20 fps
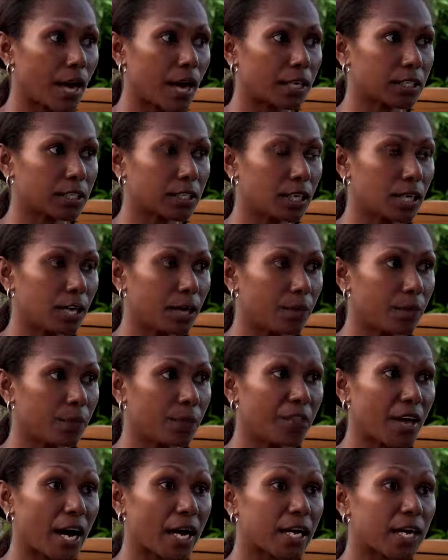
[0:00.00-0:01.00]
that
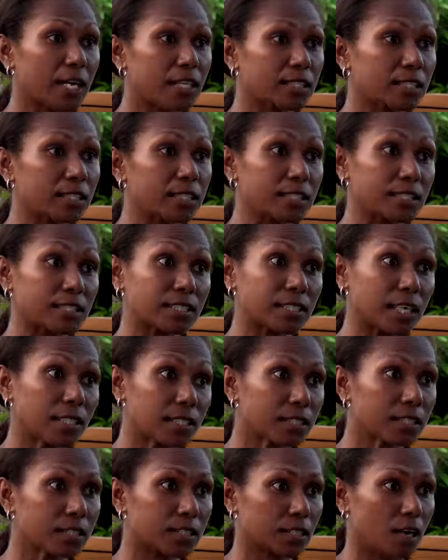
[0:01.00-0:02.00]
that is the
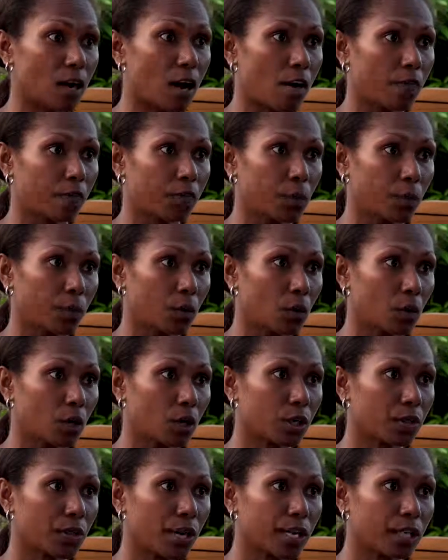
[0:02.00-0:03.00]
essence of the
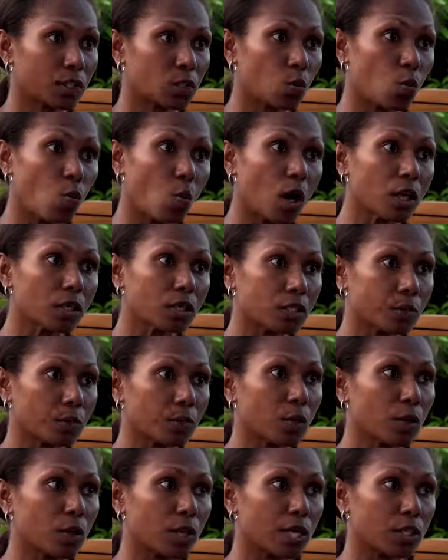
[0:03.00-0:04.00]
book. That is what the
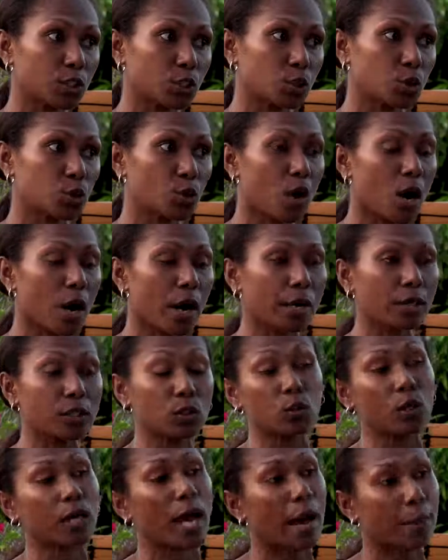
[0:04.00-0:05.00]
book is trying
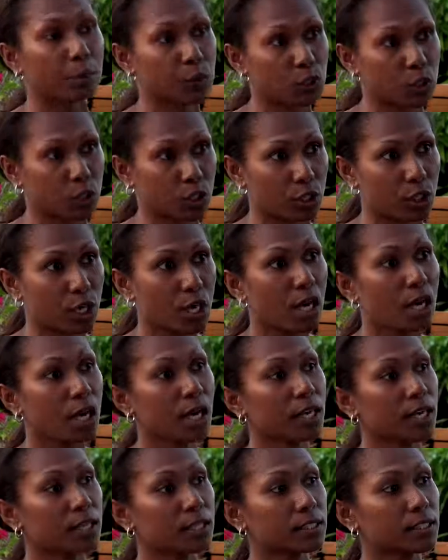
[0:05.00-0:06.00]
to capture,
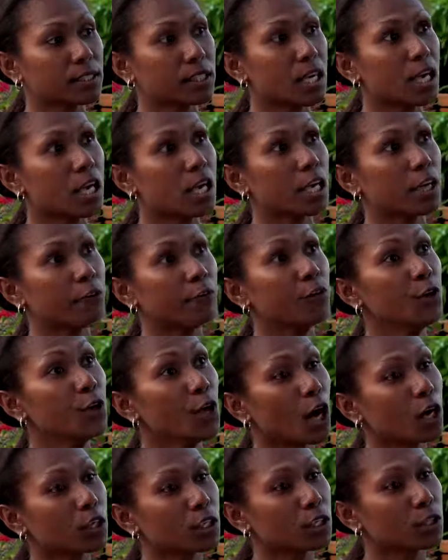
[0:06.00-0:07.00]
is if
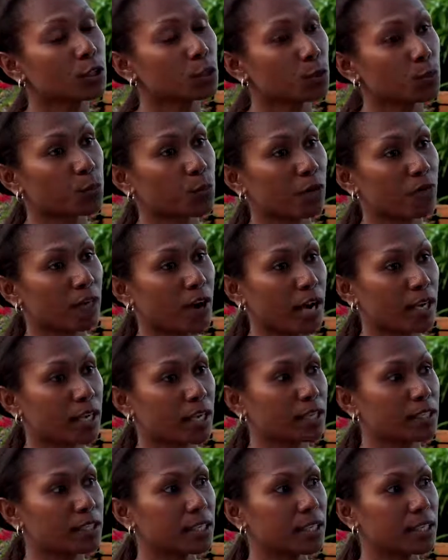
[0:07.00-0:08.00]
not to provide
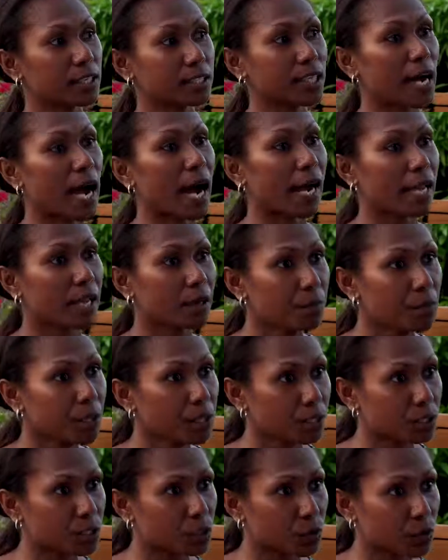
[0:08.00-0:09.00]
the entire
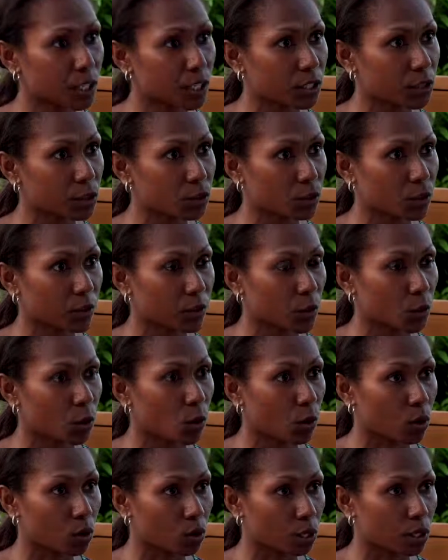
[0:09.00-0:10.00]
military history of the
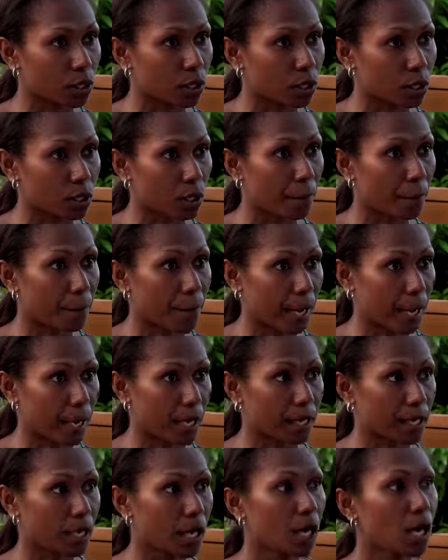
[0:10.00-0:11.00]
Colonial
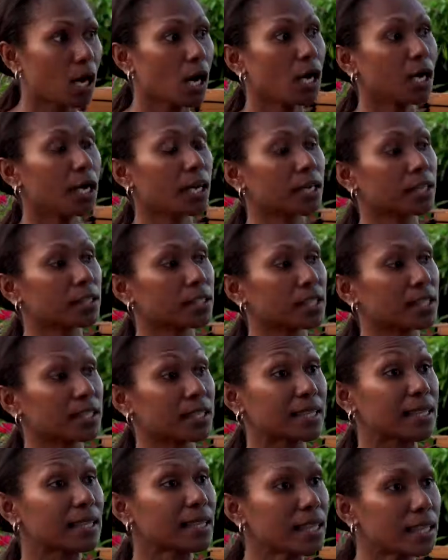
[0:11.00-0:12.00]
campaign, it is
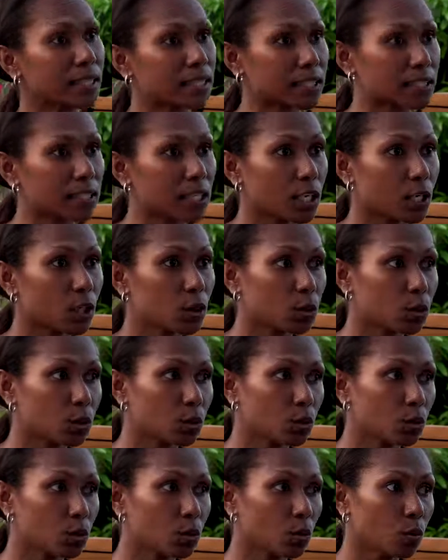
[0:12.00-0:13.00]
at least
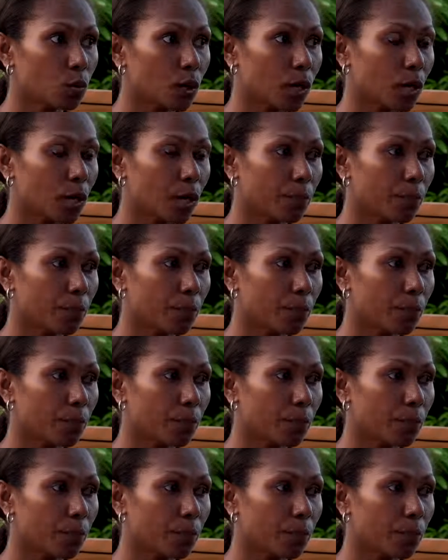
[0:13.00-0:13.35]
to